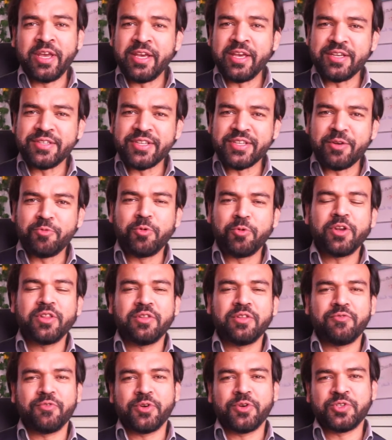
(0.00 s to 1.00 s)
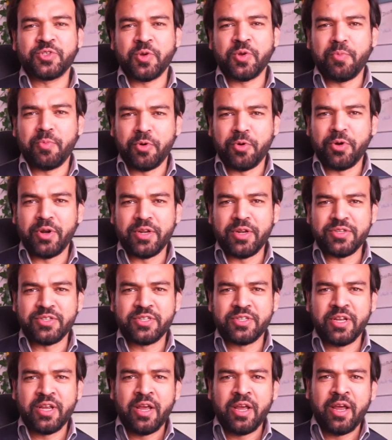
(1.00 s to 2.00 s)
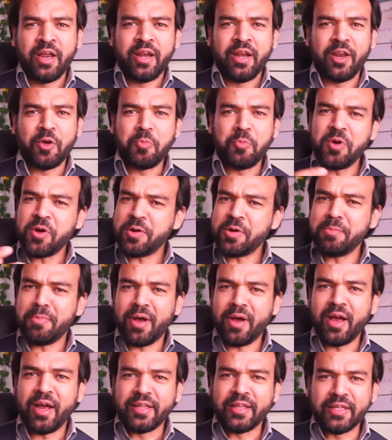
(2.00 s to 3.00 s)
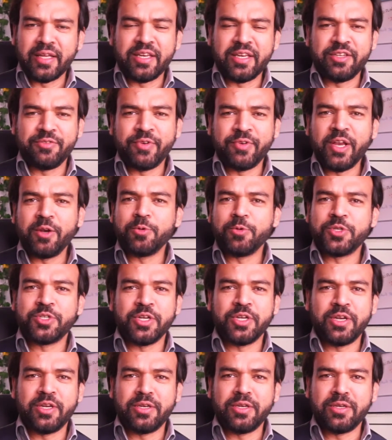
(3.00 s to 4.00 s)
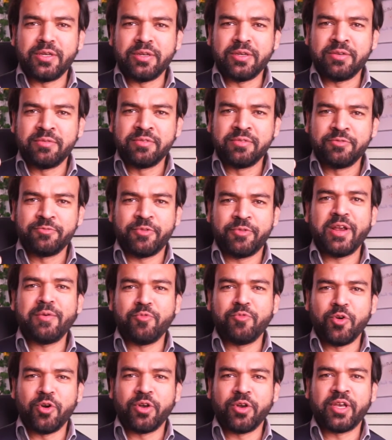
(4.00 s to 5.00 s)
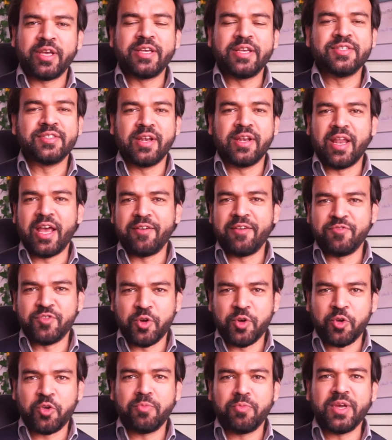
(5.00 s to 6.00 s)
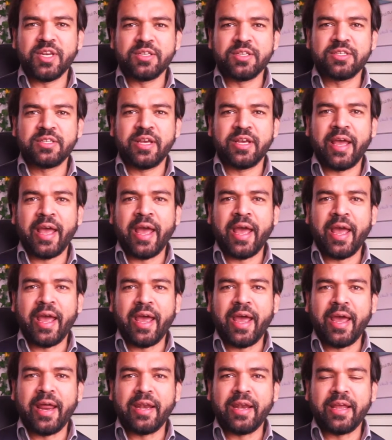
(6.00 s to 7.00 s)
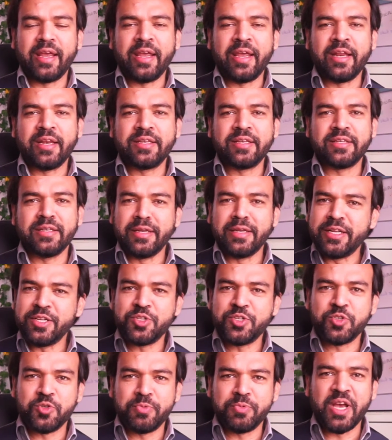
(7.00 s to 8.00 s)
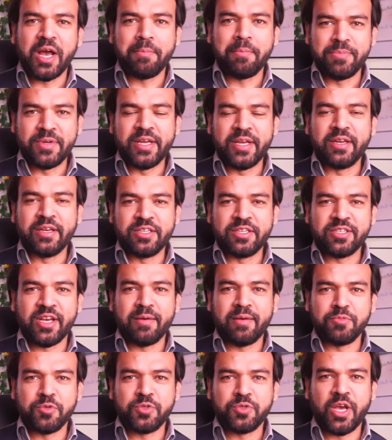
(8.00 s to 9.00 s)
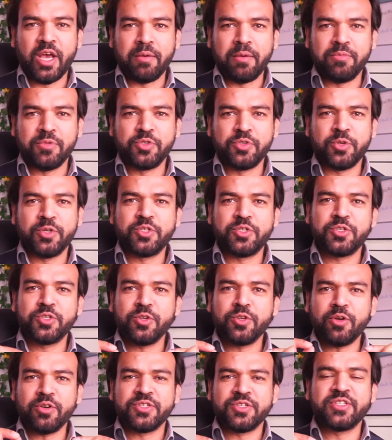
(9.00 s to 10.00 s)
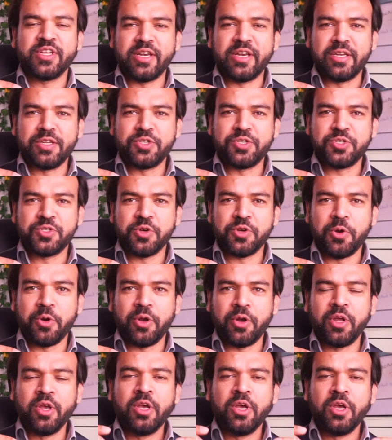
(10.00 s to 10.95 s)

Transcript: is and what are the various components. Now bear in mind that evaluation framework is a live document and it needs to be updated time to time. So it's not set in stone.